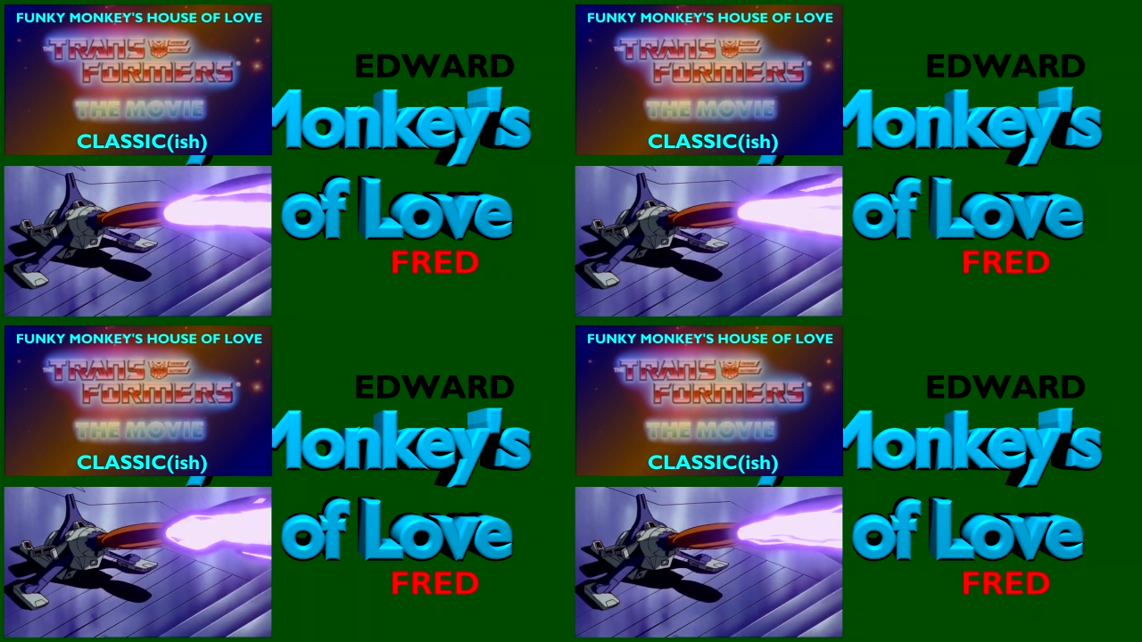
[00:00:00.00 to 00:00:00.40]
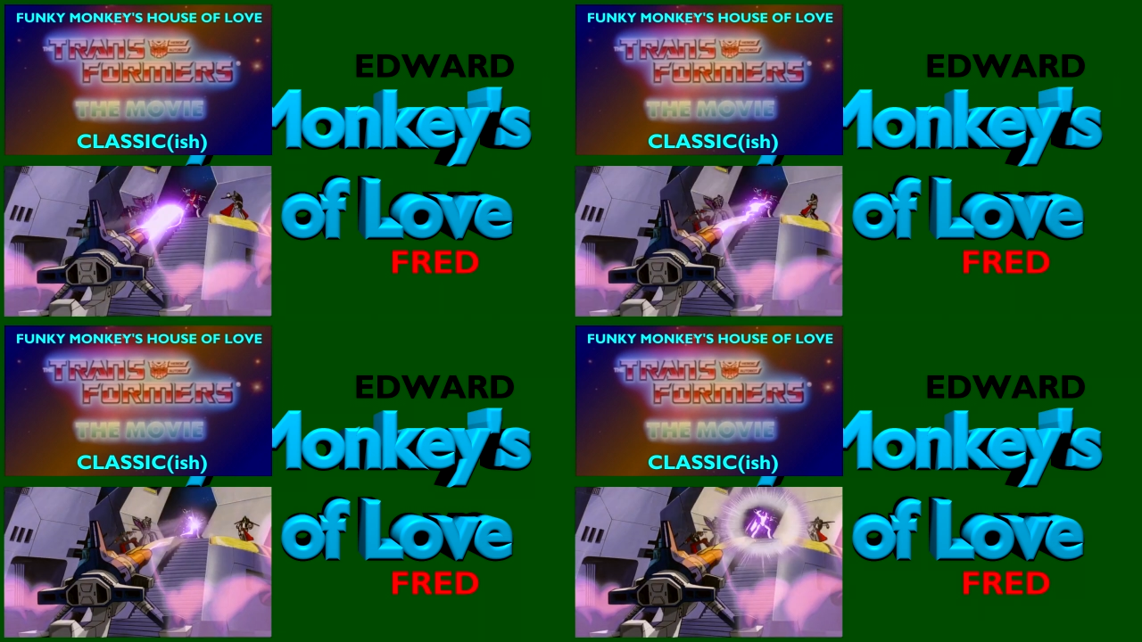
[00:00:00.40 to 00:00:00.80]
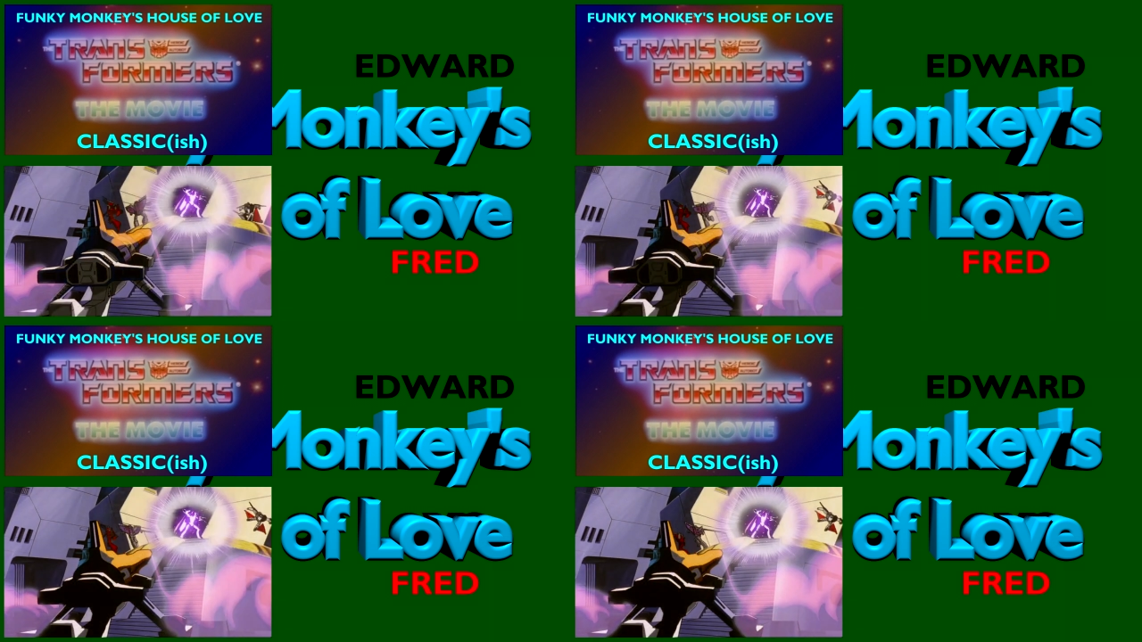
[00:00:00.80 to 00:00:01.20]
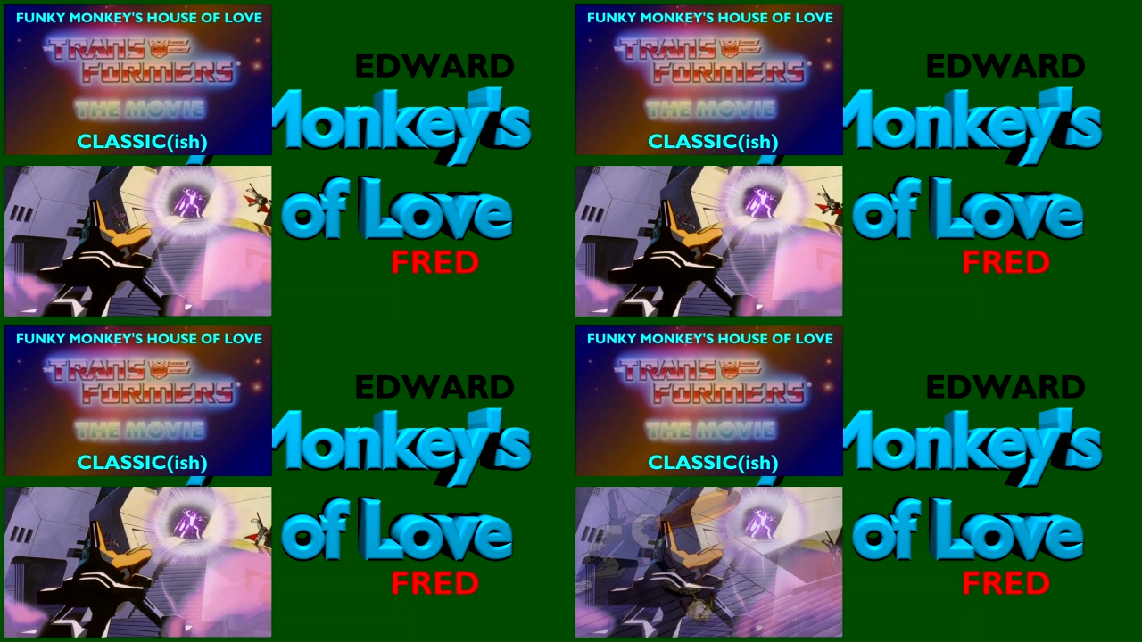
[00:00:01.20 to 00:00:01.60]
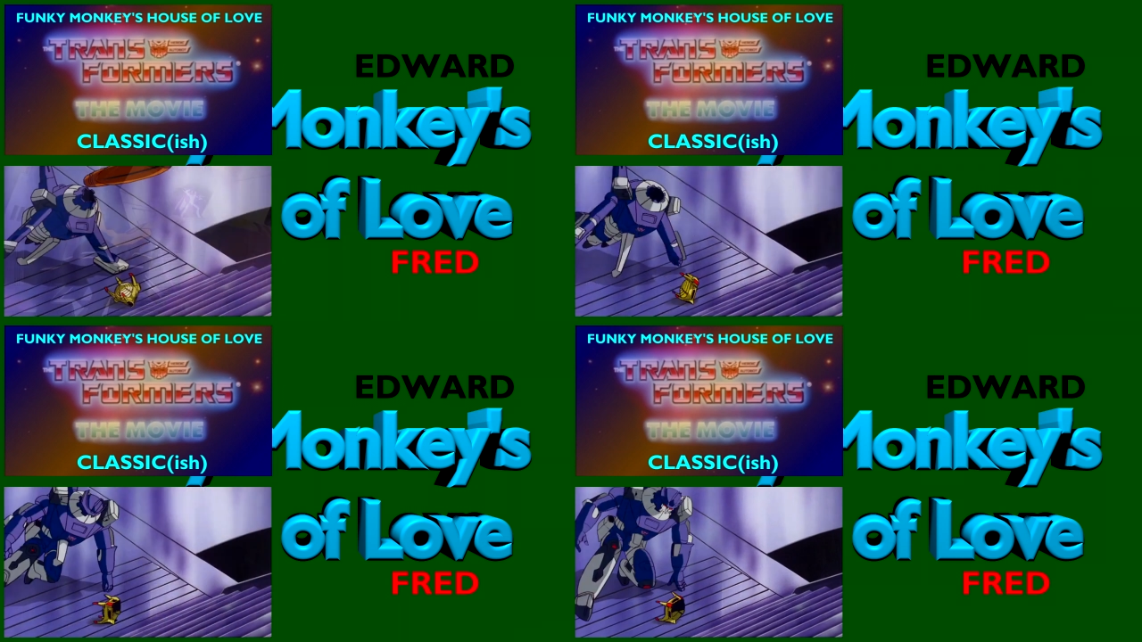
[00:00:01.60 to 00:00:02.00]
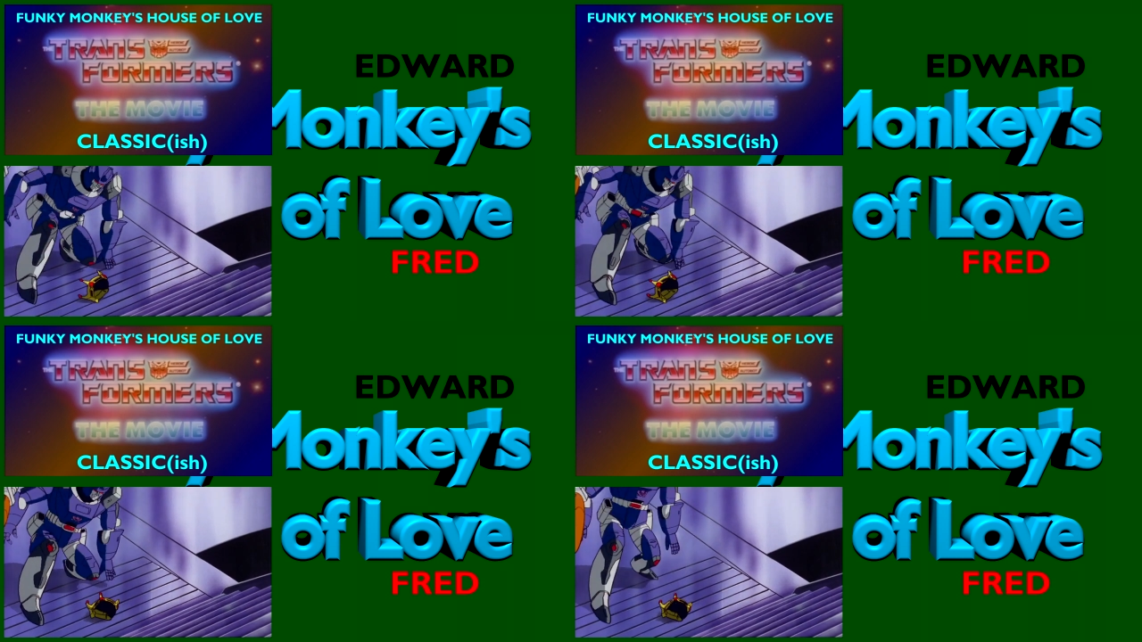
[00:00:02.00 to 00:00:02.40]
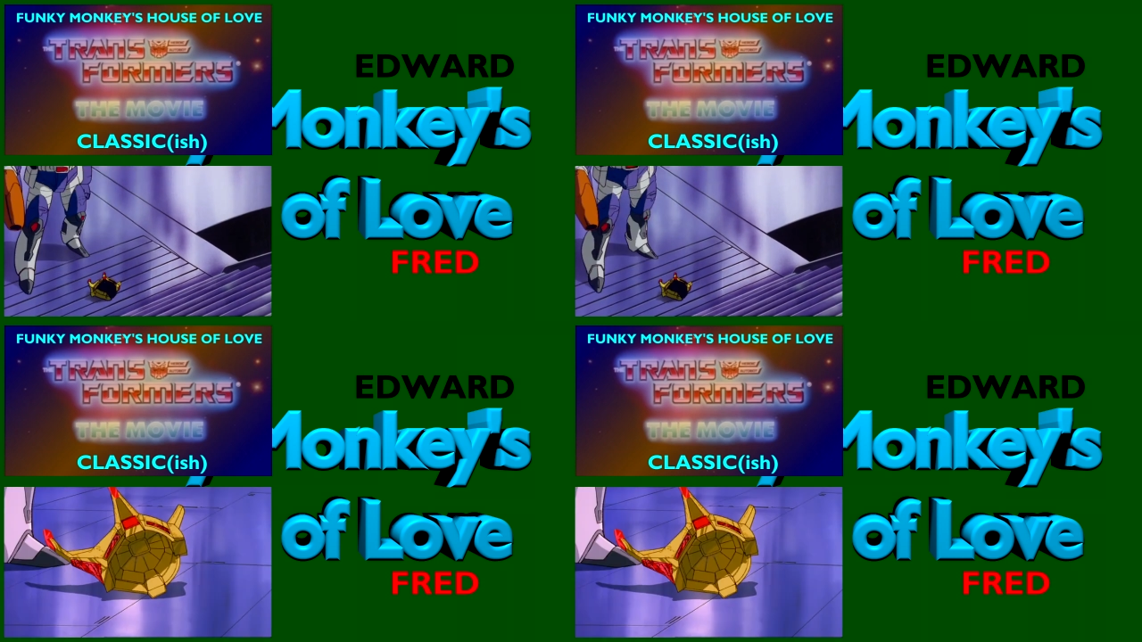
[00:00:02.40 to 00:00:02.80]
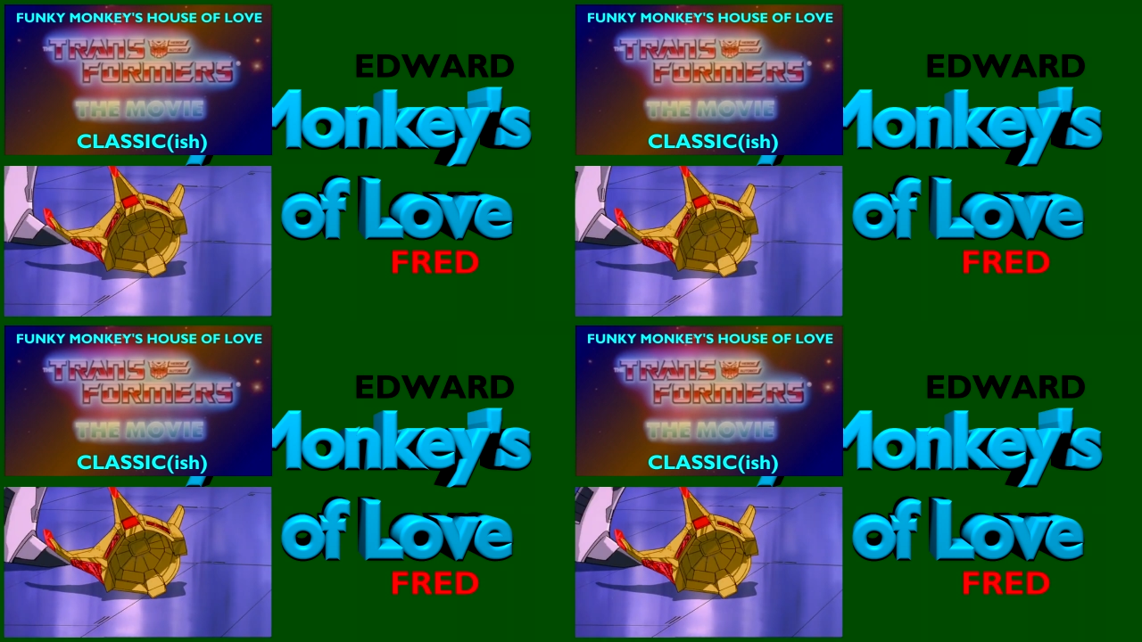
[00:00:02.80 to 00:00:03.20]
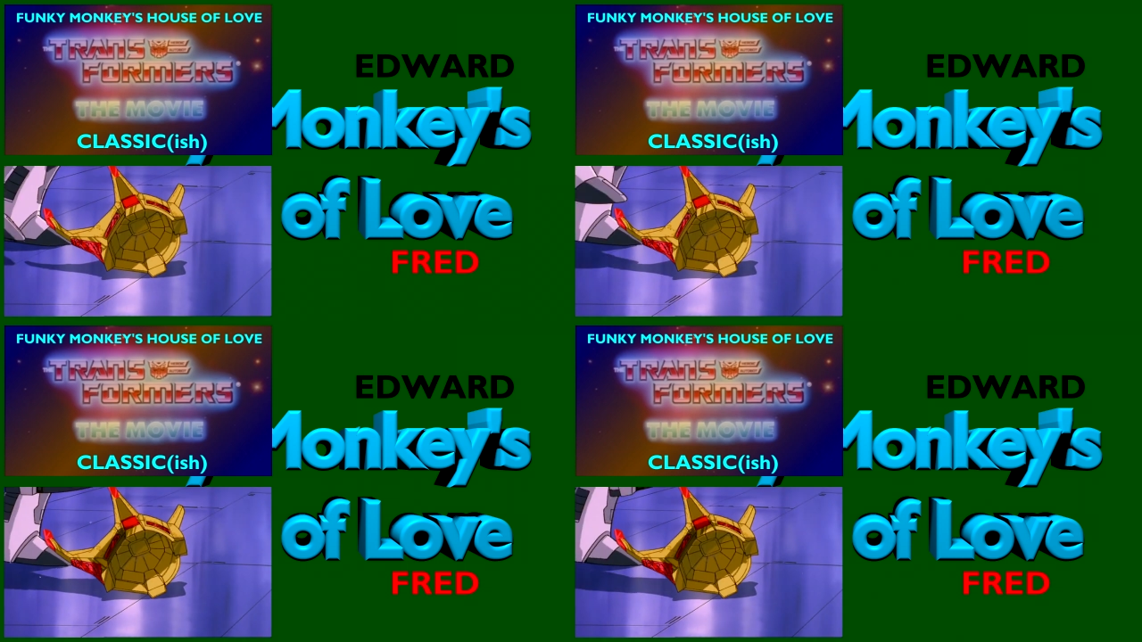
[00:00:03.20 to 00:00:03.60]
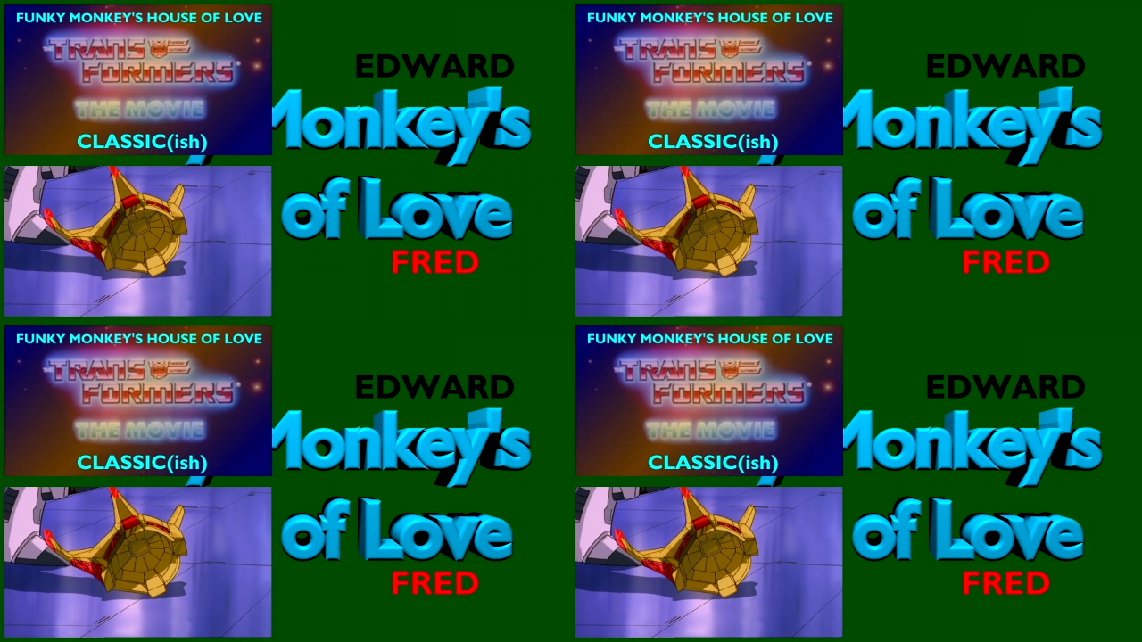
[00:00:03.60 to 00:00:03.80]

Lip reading: Nobody's mouth can be seen.